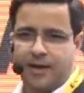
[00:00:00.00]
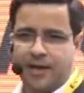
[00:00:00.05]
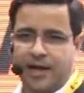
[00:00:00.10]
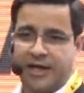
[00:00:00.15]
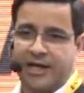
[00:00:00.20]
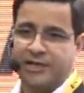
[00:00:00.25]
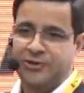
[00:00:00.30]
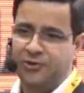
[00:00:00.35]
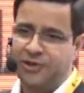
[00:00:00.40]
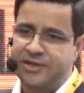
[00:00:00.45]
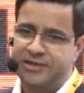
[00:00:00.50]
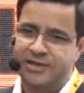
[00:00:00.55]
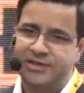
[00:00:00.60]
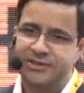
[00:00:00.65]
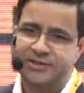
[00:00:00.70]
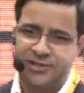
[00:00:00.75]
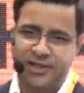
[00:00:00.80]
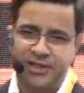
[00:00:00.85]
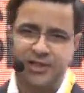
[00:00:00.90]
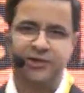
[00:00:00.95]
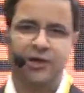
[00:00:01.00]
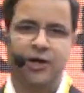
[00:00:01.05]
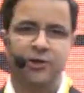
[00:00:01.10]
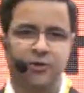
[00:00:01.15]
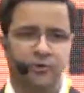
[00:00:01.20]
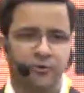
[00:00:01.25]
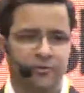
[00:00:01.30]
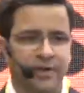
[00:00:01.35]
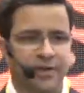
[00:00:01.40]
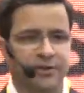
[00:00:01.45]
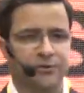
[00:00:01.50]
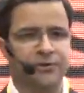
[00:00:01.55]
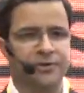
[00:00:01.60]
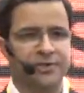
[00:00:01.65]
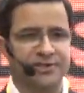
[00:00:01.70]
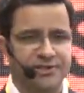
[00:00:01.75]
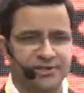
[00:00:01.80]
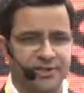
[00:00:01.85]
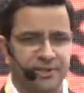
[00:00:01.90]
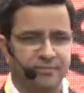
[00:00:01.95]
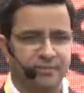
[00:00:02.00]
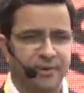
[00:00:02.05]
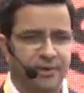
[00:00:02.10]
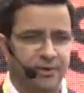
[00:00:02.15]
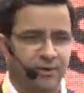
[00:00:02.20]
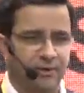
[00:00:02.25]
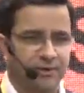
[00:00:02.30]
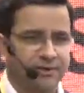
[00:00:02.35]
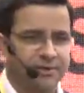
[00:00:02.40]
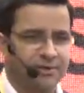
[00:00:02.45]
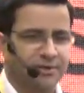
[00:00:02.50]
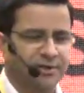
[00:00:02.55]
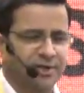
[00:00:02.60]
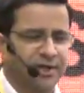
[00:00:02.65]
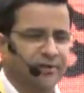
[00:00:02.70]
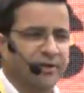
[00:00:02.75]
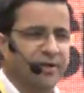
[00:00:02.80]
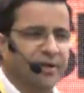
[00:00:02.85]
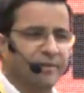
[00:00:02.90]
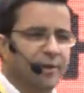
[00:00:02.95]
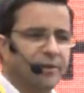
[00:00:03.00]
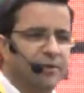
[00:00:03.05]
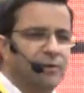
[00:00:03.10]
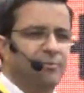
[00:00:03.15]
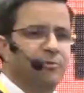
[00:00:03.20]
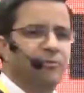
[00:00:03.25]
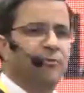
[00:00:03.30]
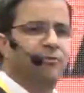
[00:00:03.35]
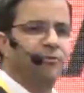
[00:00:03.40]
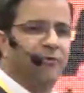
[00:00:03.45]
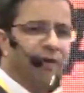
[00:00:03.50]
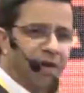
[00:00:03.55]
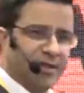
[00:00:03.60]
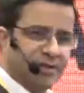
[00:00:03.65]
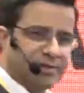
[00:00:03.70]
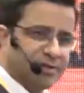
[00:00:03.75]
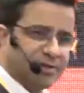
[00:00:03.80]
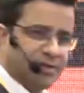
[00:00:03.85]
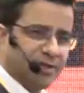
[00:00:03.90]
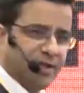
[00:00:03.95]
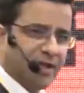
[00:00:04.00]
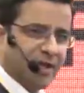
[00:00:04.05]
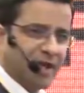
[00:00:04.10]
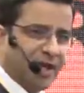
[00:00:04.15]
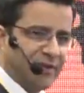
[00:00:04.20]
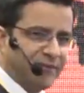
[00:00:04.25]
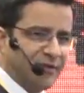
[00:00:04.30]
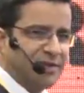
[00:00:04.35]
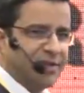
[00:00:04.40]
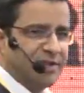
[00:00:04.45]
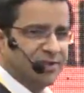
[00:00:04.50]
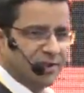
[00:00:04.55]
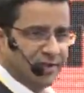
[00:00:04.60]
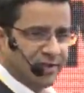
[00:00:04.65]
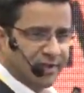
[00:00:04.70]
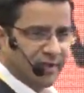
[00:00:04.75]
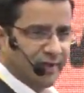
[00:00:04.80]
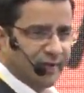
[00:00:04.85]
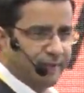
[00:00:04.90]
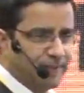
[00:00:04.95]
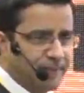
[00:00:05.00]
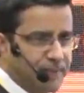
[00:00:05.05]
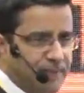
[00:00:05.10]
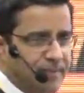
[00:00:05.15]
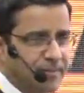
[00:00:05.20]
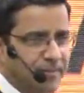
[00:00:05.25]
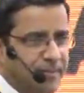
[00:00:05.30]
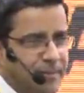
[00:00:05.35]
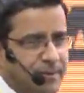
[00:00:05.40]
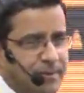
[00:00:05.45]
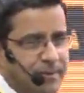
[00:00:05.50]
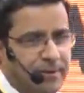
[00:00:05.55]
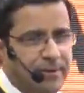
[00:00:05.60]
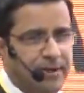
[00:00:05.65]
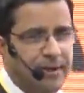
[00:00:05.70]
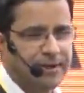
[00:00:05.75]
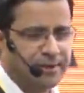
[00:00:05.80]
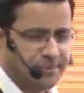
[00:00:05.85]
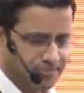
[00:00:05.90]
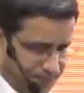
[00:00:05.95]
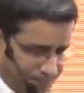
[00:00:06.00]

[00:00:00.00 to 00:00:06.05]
And actually this turned out to be a good decision because they were able to move fast and with agility, right?